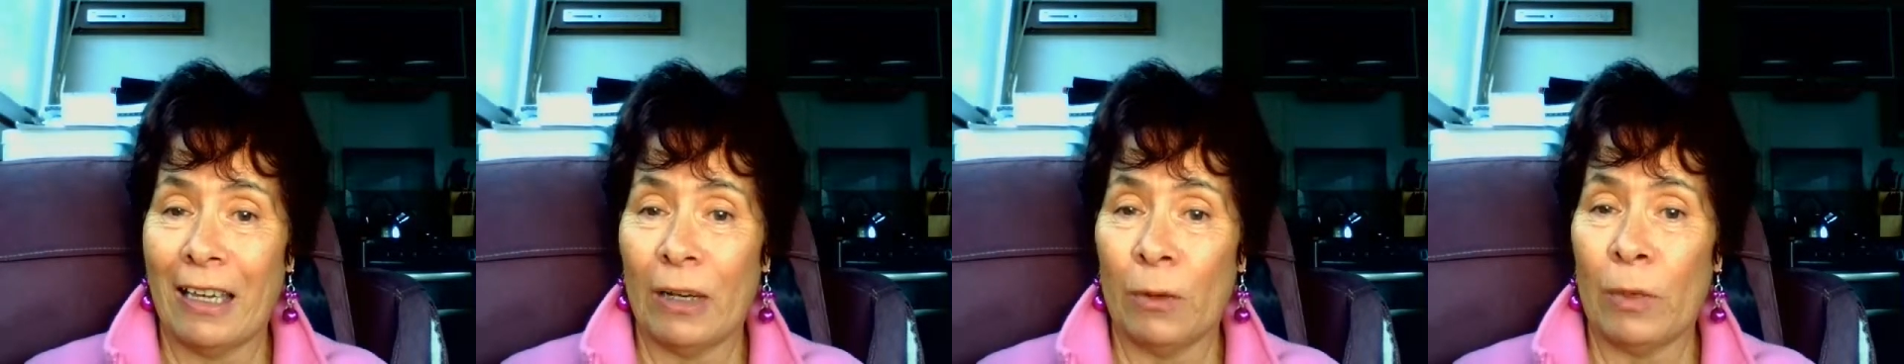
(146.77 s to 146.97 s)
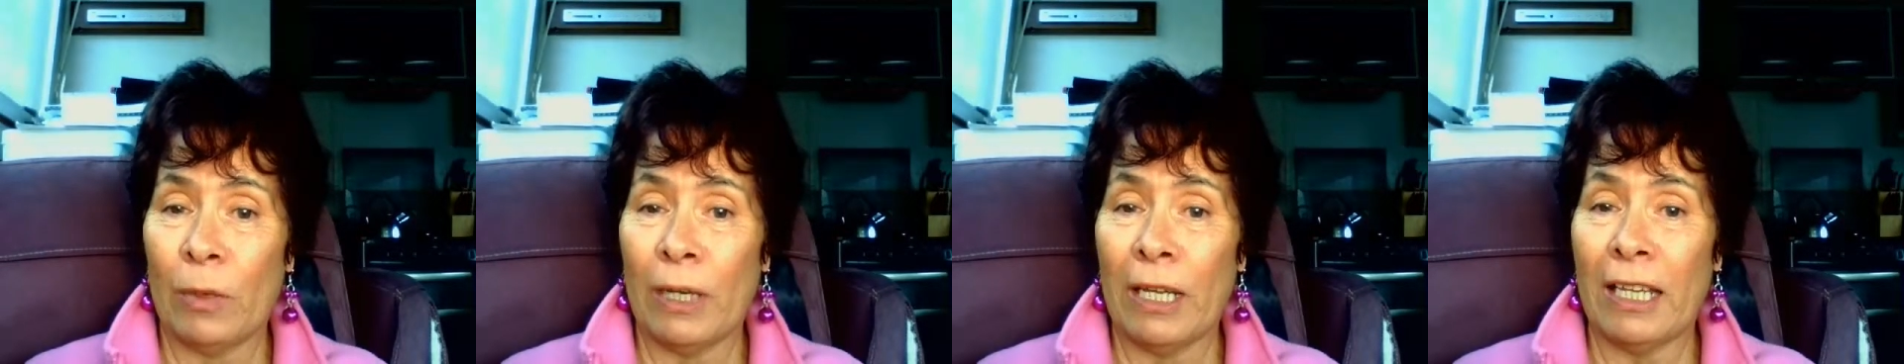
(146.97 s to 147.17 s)

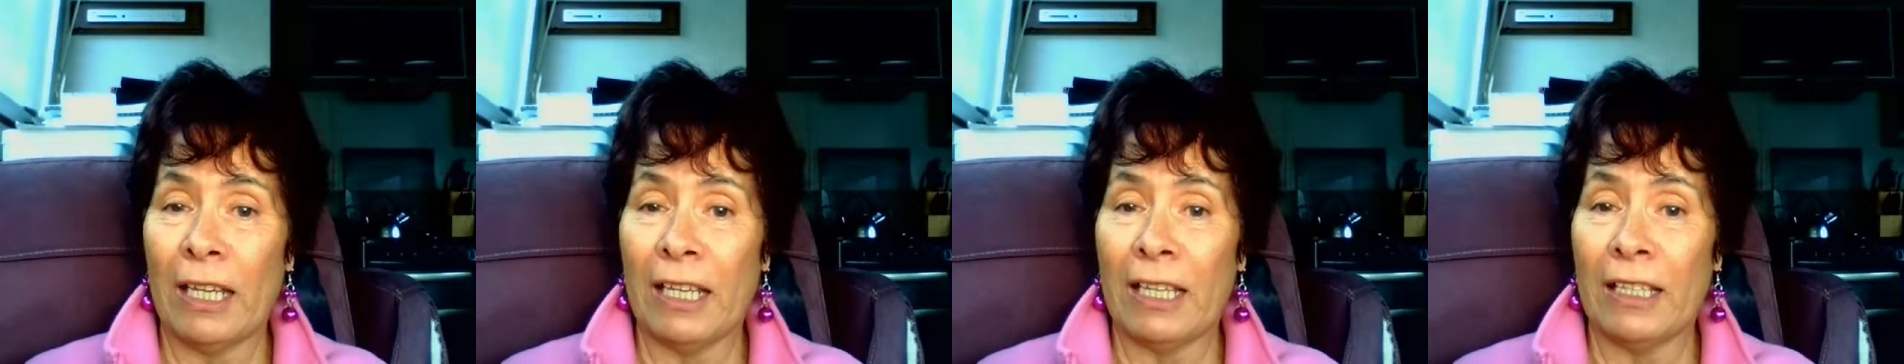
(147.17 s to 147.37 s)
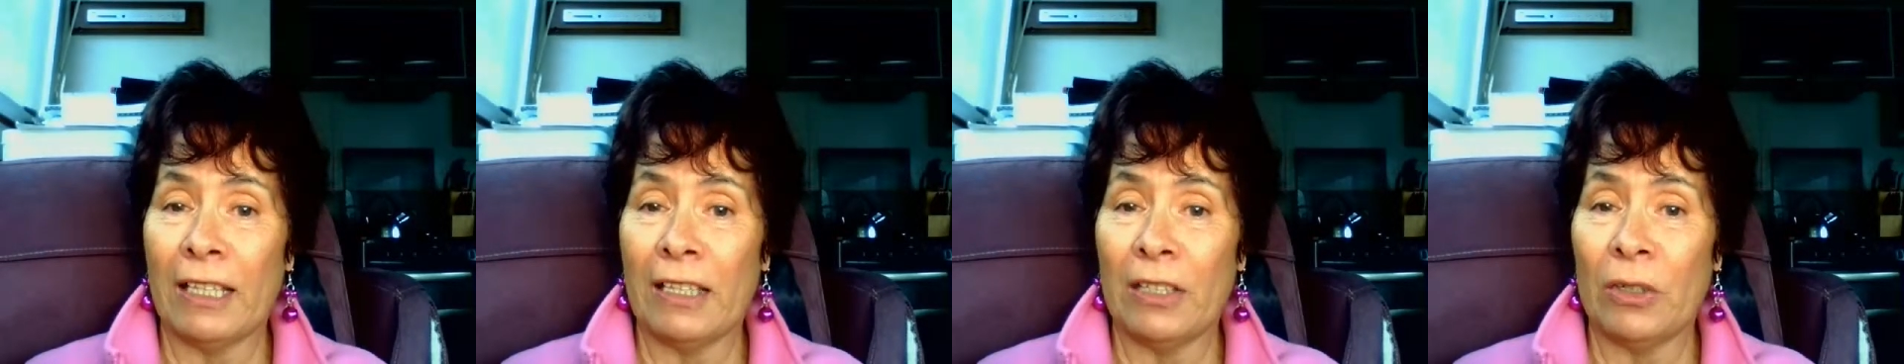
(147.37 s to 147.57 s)

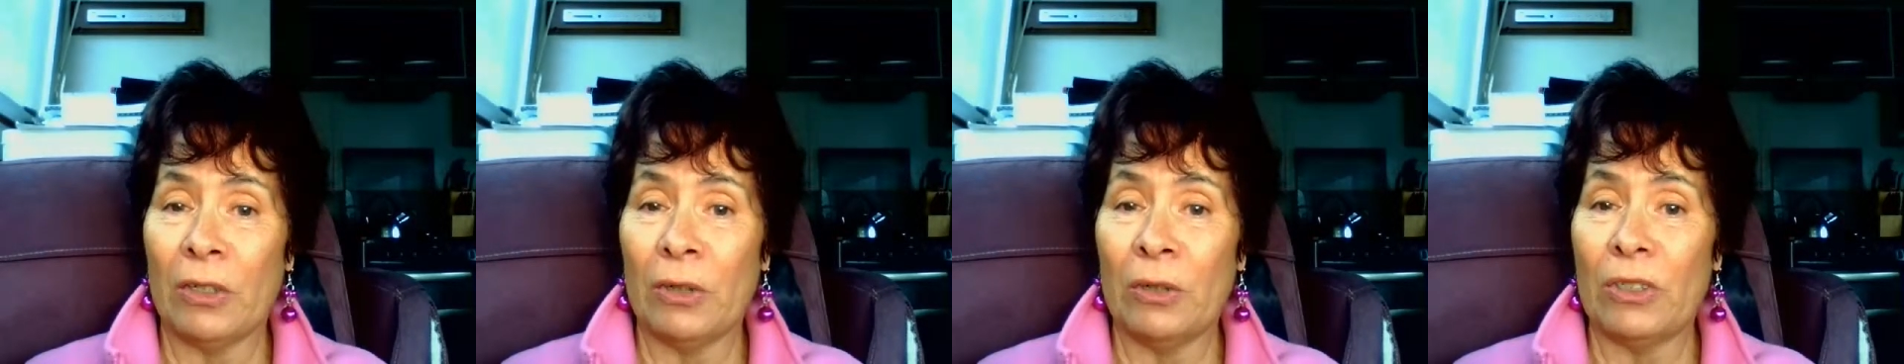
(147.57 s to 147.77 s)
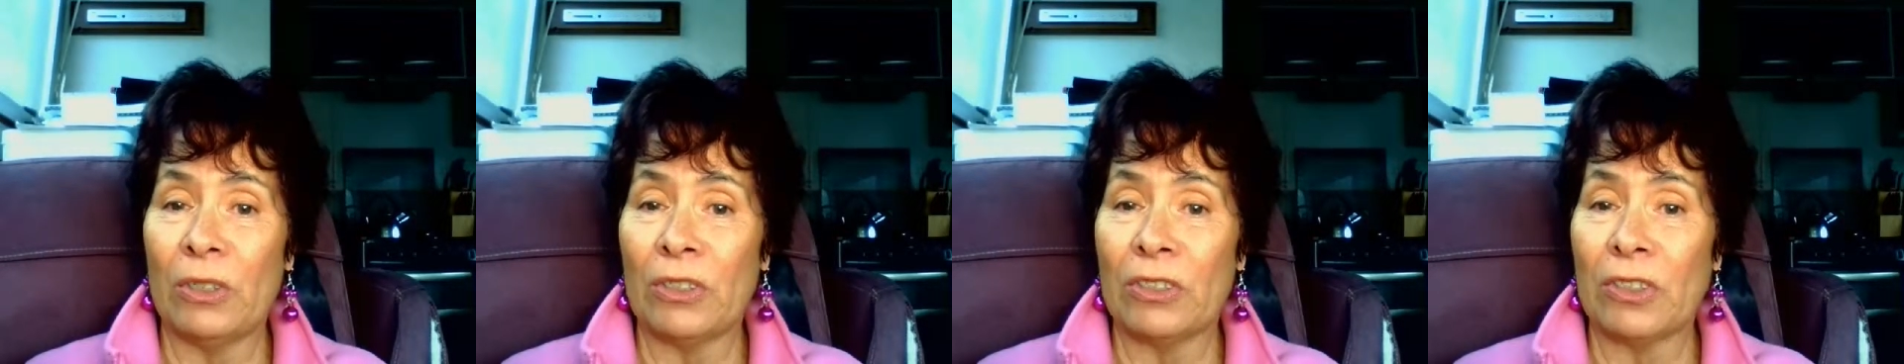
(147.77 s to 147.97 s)
when
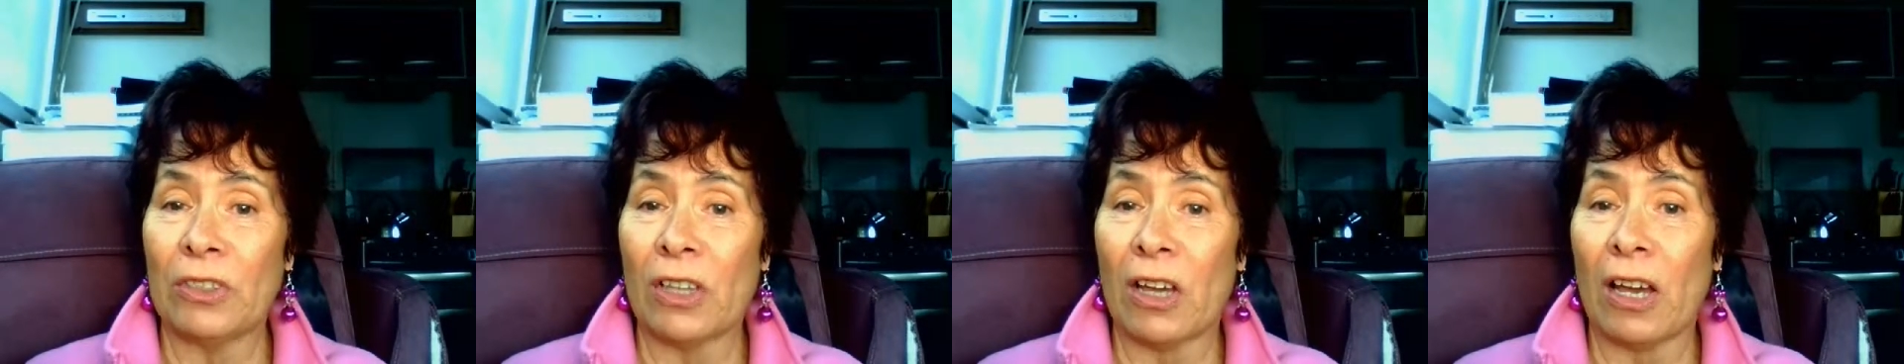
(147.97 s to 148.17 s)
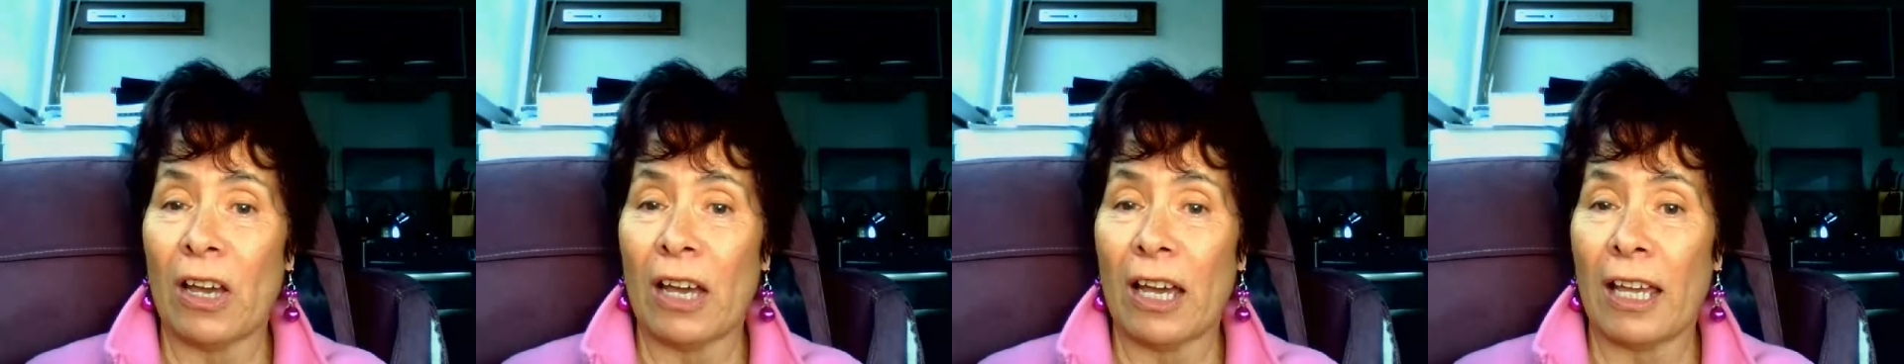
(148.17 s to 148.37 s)
you
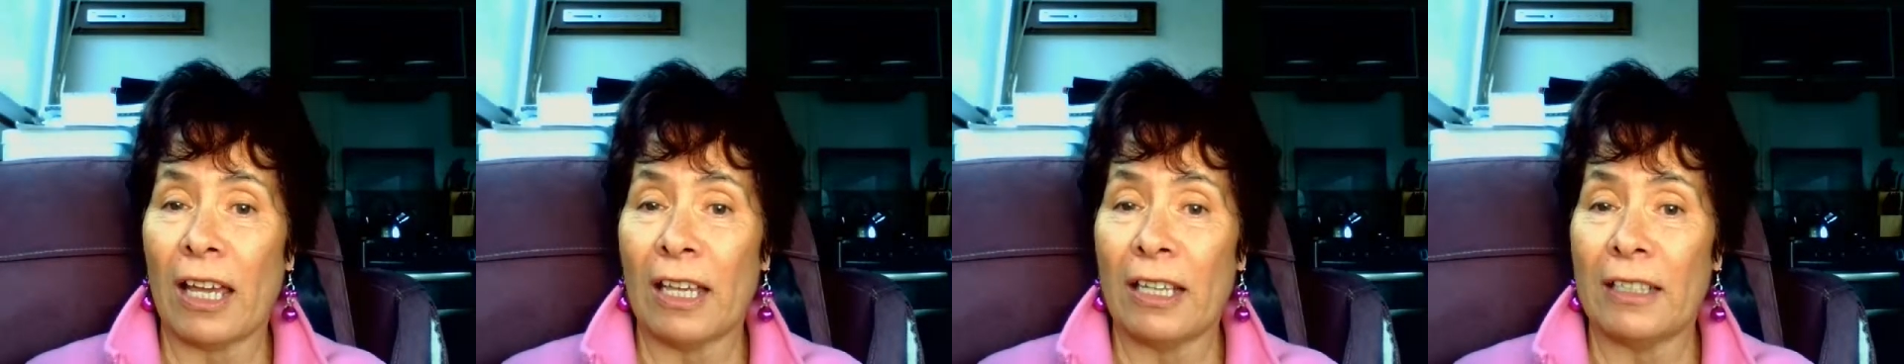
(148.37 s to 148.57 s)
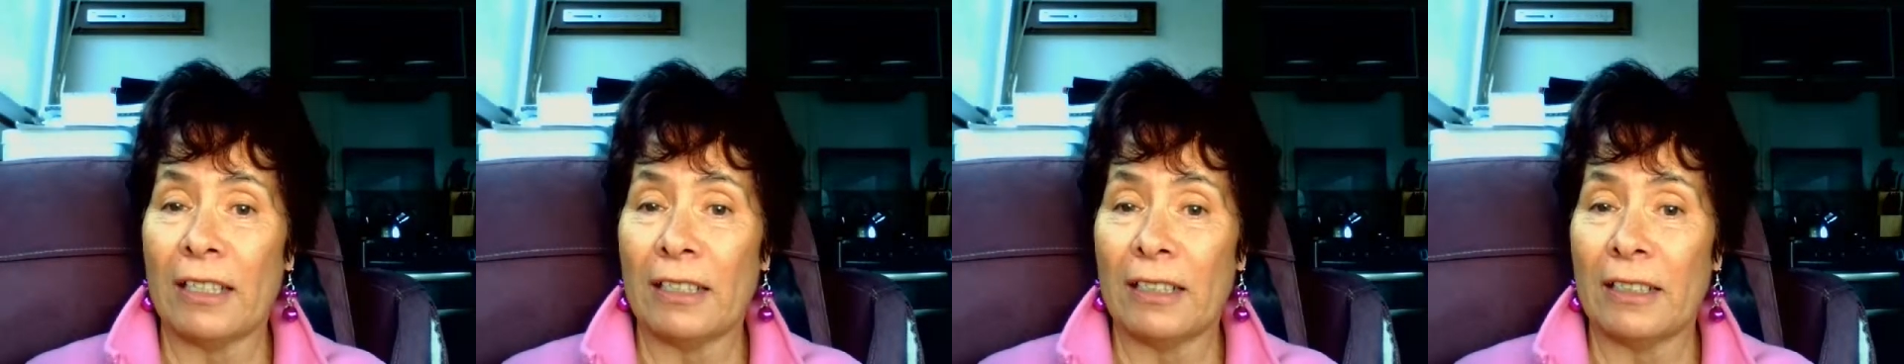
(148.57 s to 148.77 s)

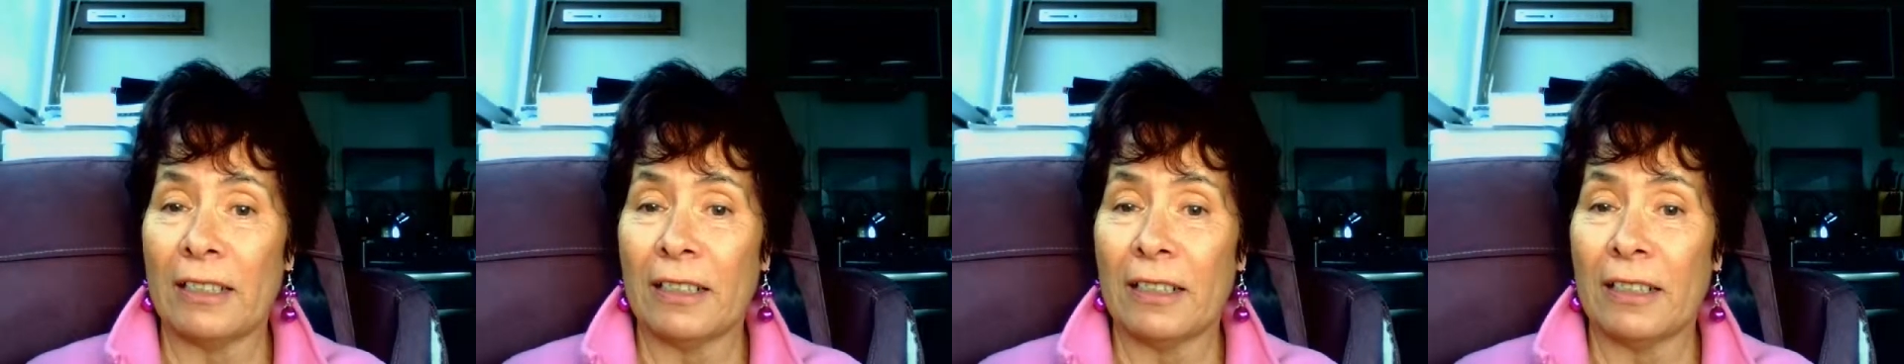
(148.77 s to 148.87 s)
decide